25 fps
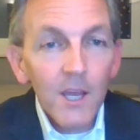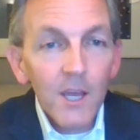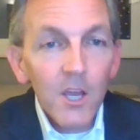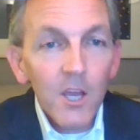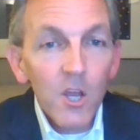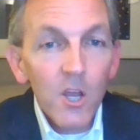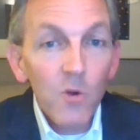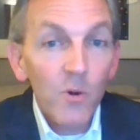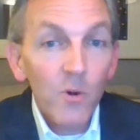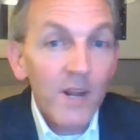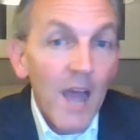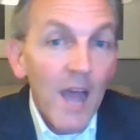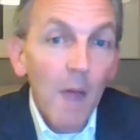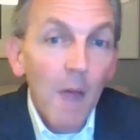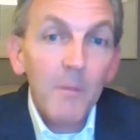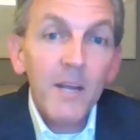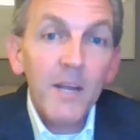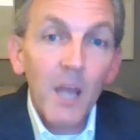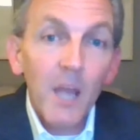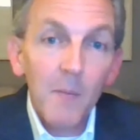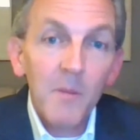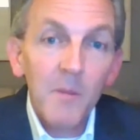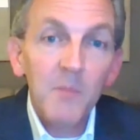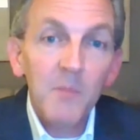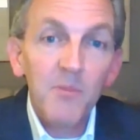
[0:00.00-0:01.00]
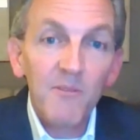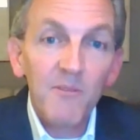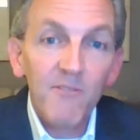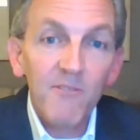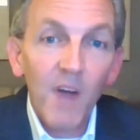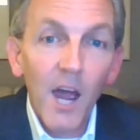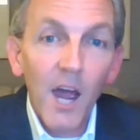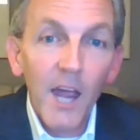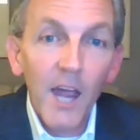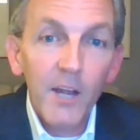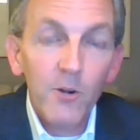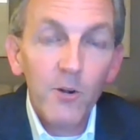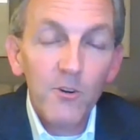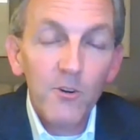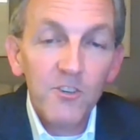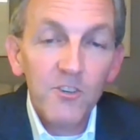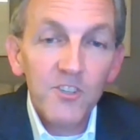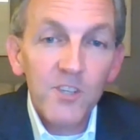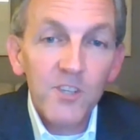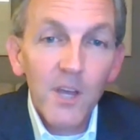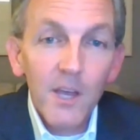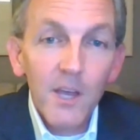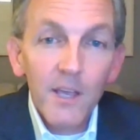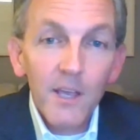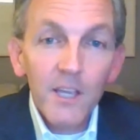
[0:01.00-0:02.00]
who are now becoming
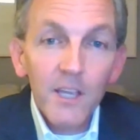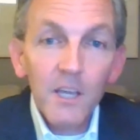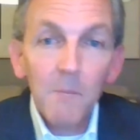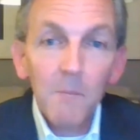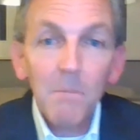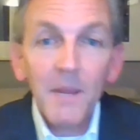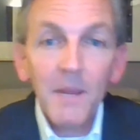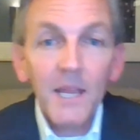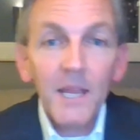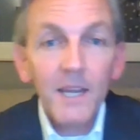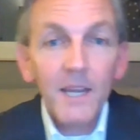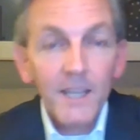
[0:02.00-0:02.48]
providers compete